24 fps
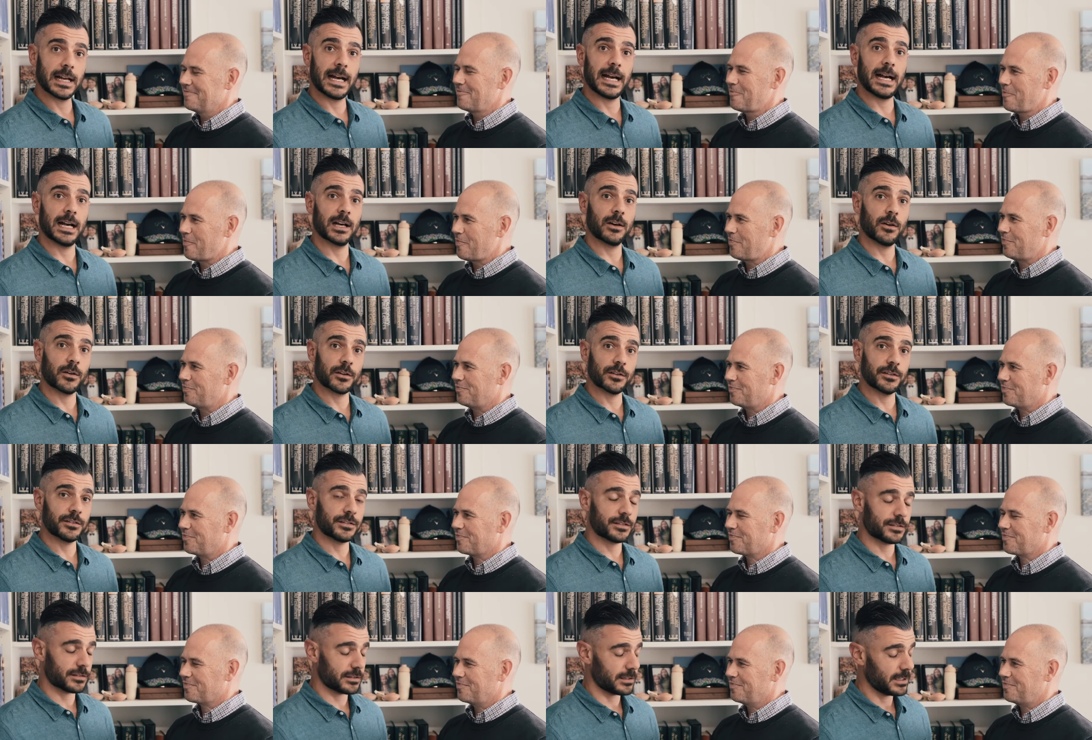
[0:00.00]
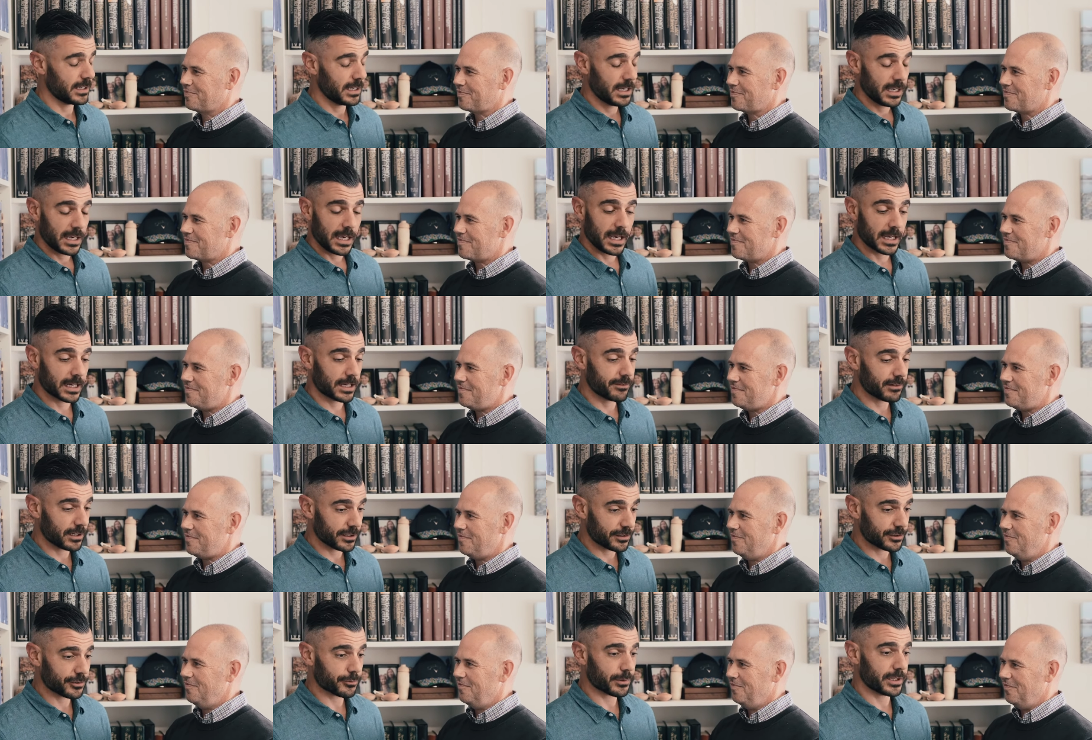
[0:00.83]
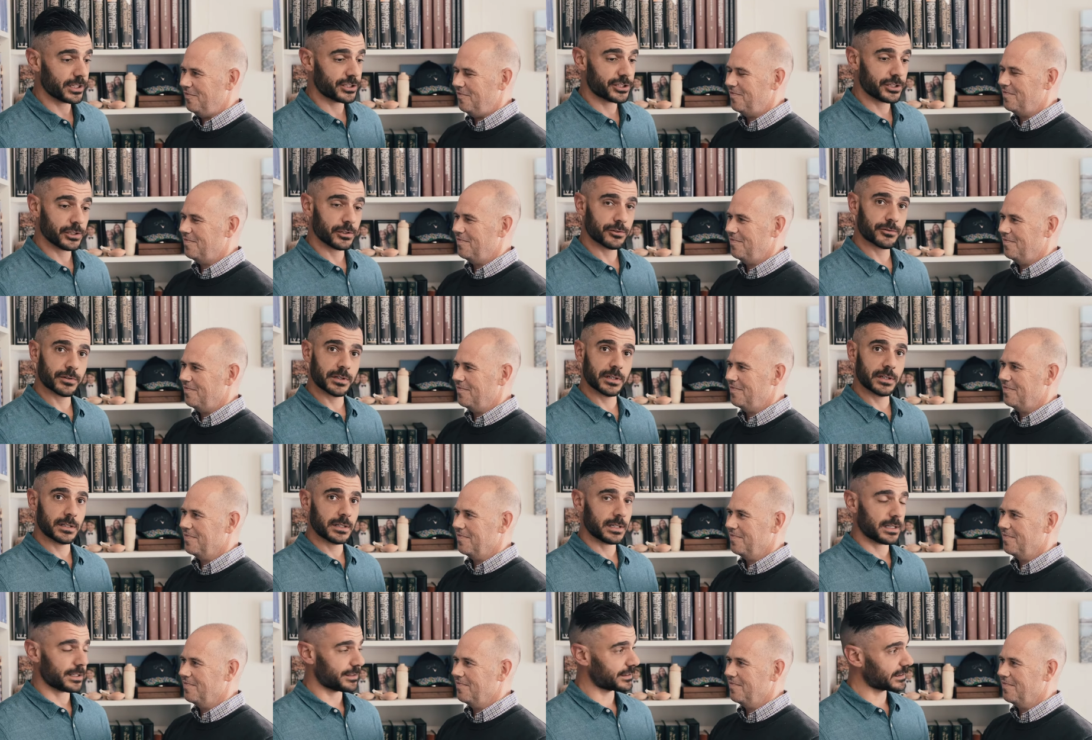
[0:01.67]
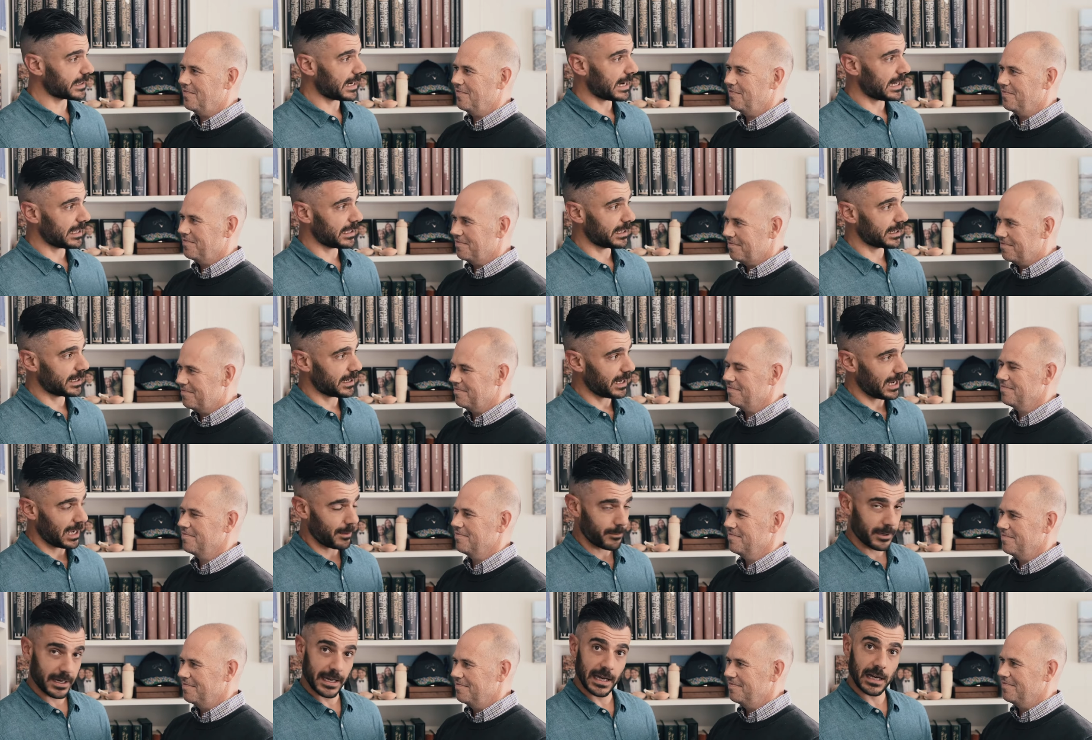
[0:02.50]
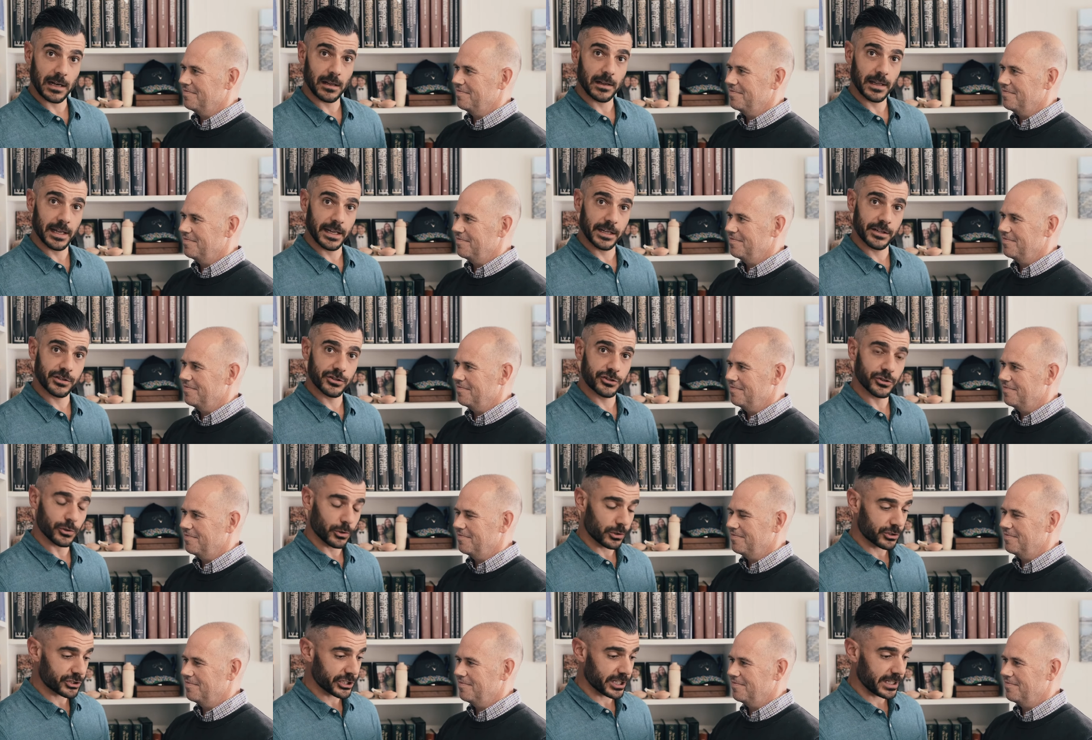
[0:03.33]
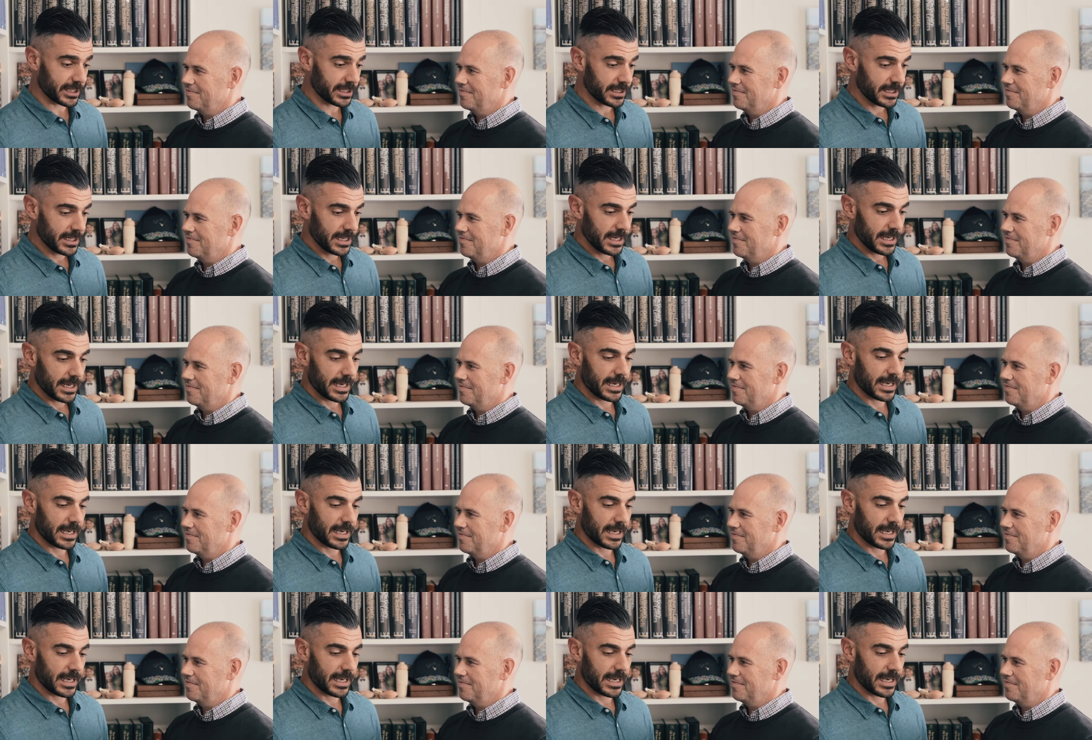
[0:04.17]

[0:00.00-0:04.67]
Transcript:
Speaker 1: Uh, got us uh, us three children Scarlett, Abigail, and Georgia.